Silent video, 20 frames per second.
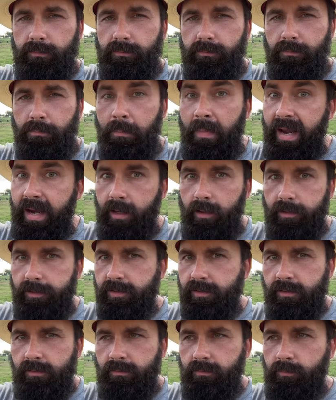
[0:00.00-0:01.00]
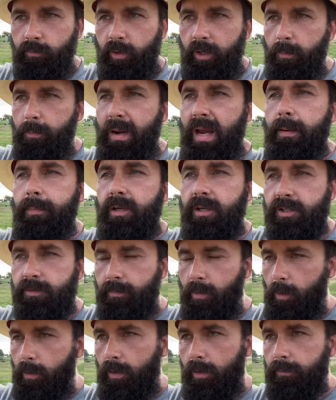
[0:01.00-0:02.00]
males, when a baby is
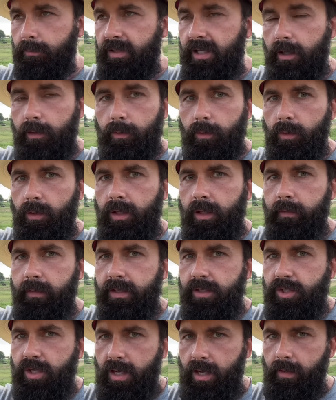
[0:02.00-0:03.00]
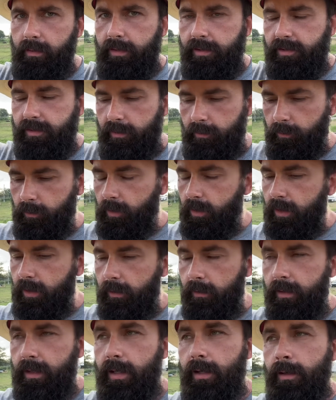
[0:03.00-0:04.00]
born, get really jealous and
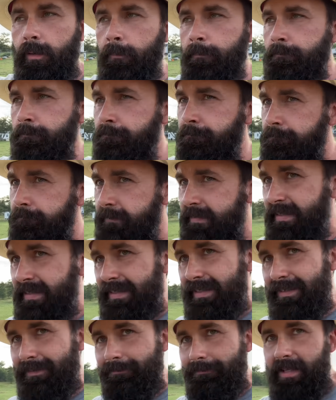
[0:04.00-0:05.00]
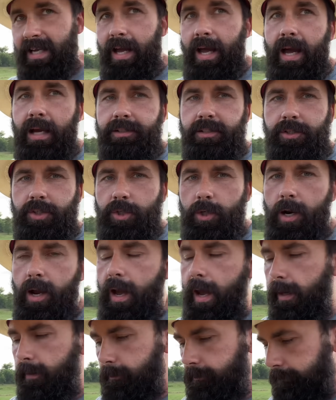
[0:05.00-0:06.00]
really hot to
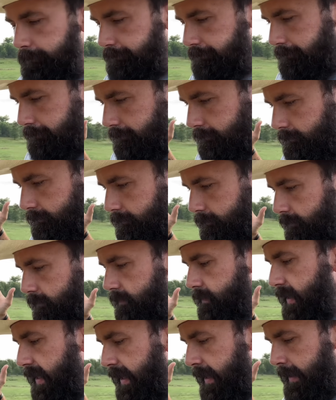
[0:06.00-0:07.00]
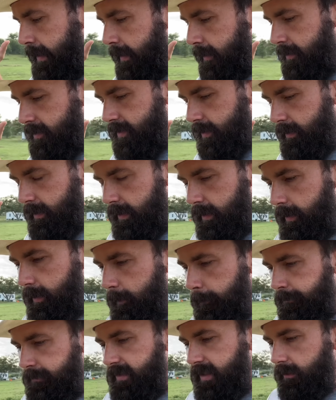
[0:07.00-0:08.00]
trot. And
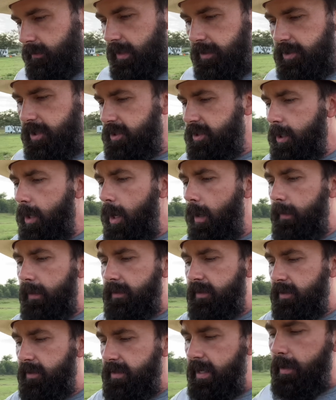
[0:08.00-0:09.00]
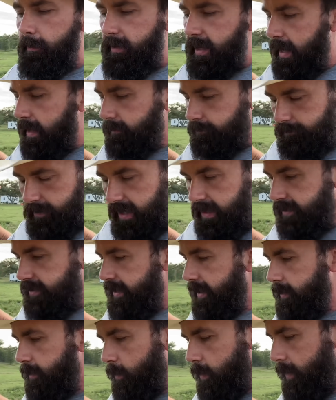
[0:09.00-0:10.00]
let's just call it, because I, I, I
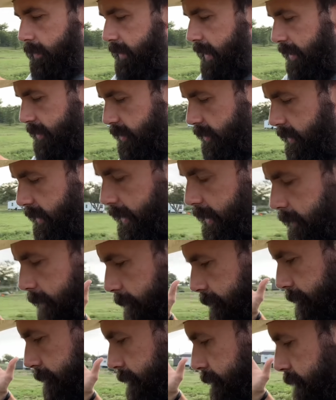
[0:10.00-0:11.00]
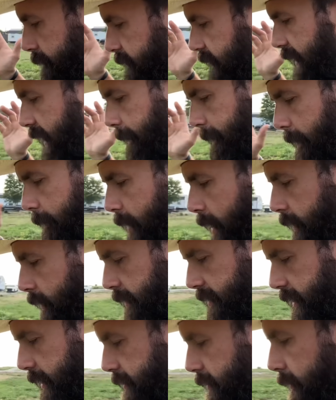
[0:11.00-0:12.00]
said the word yesterday, at my brother and
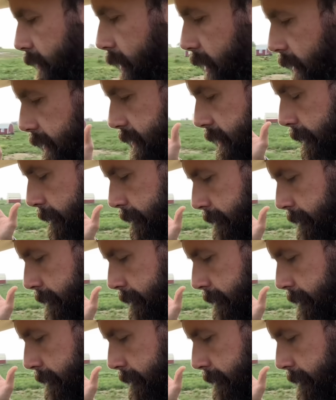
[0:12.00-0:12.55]
sister-in-law's,